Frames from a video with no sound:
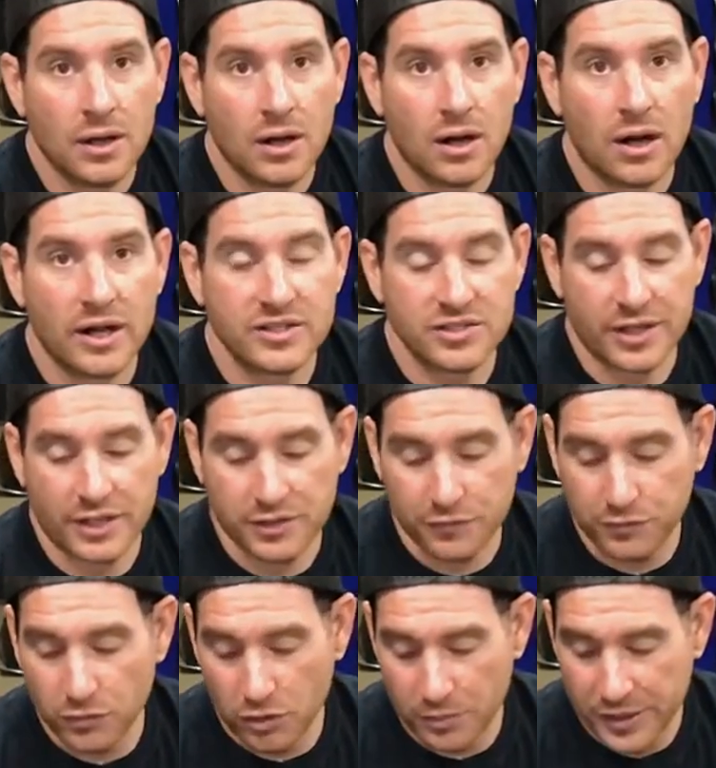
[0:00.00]
All right, so I got the
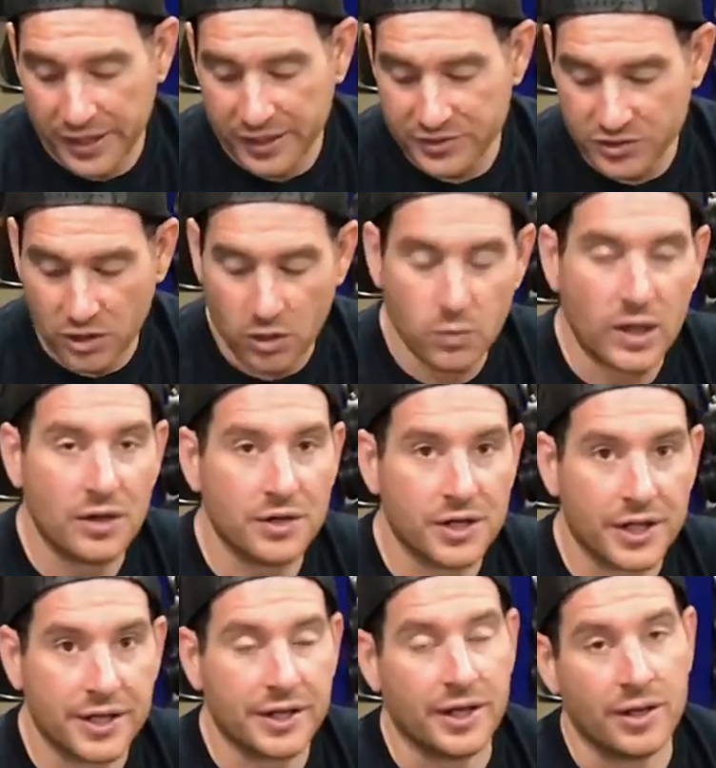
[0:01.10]
floor pans all welded
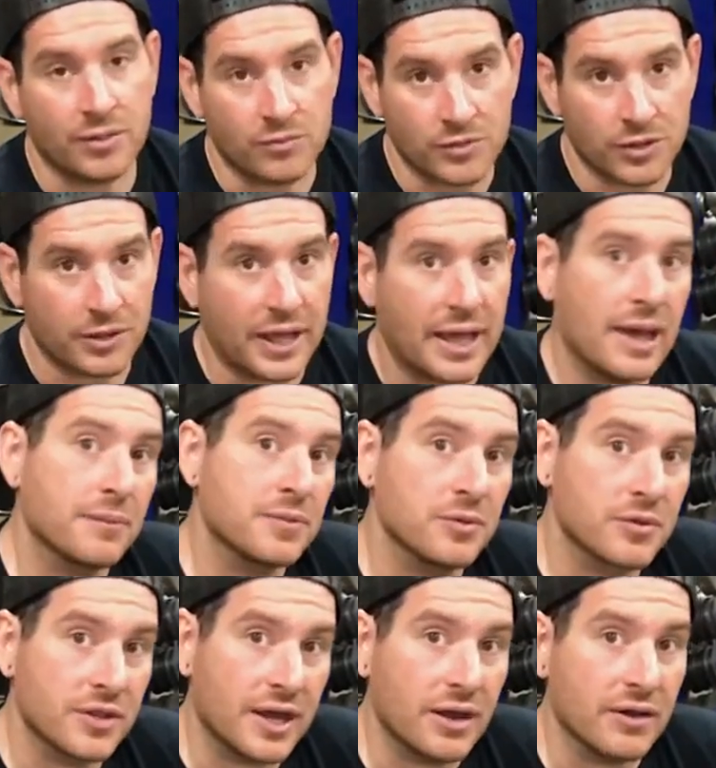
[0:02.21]
in and I'm really happy
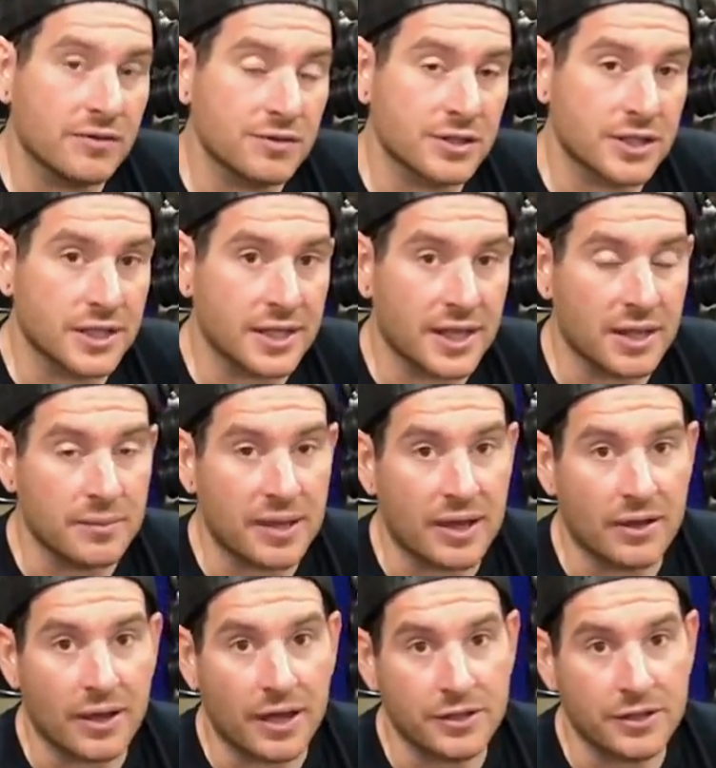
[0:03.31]
with how everything came out.